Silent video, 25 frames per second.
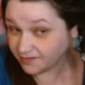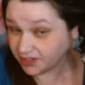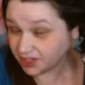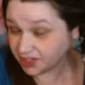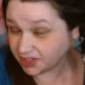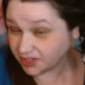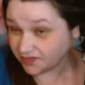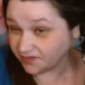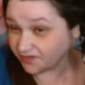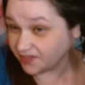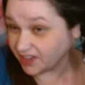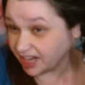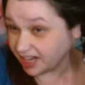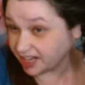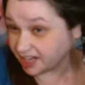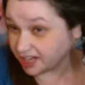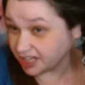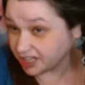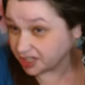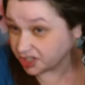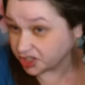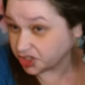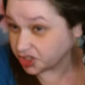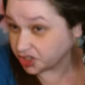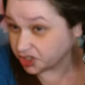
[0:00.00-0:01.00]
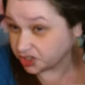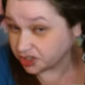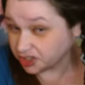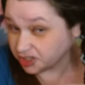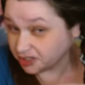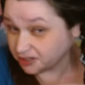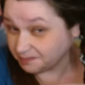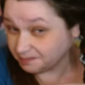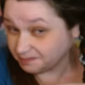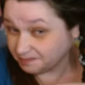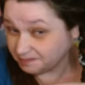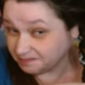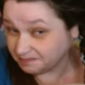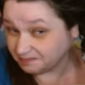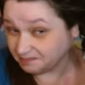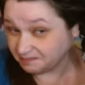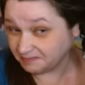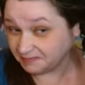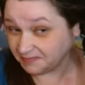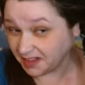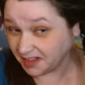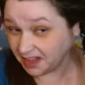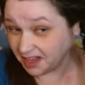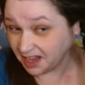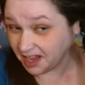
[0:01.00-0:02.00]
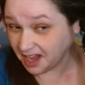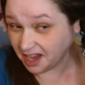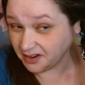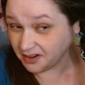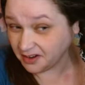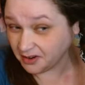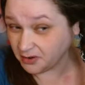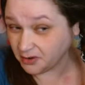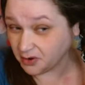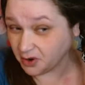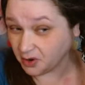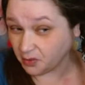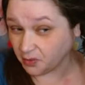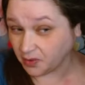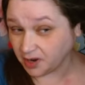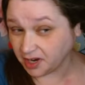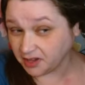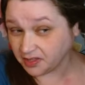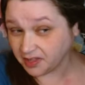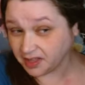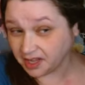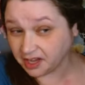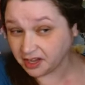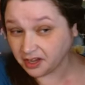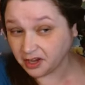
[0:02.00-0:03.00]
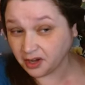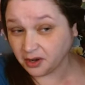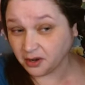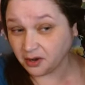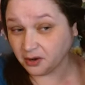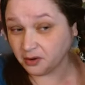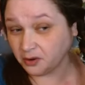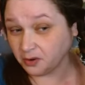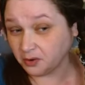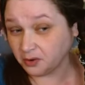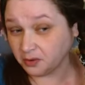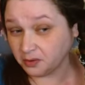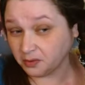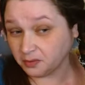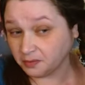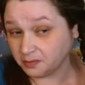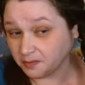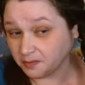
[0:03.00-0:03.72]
just vanished. I don't know where they go.